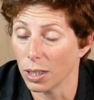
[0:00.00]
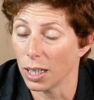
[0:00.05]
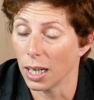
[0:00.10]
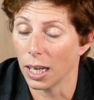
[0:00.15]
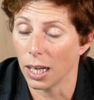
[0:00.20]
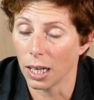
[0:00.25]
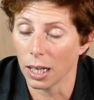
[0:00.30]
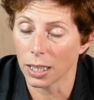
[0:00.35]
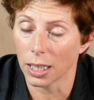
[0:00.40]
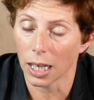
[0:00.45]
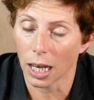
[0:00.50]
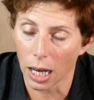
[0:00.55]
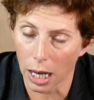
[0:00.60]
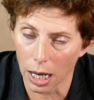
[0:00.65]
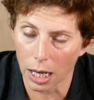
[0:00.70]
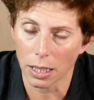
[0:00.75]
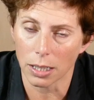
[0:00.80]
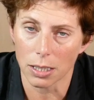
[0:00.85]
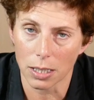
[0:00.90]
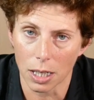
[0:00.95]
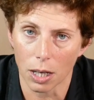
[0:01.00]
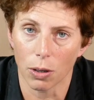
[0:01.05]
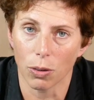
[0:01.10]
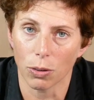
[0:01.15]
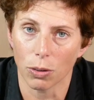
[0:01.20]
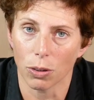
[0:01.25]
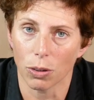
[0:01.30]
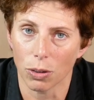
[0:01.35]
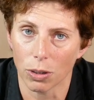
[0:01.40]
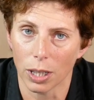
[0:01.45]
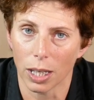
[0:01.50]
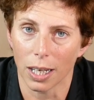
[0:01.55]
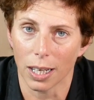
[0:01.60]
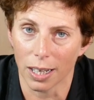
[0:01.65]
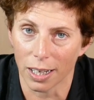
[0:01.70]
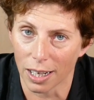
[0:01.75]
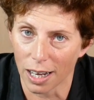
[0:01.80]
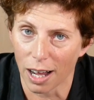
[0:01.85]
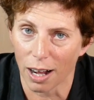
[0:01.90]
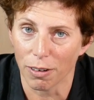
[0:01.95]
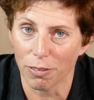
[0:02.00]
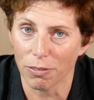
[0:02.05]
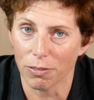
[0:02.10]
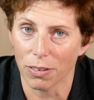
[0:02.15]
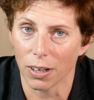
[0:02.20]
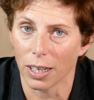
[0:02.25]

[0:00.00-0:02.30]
and that I can't tell you that enough.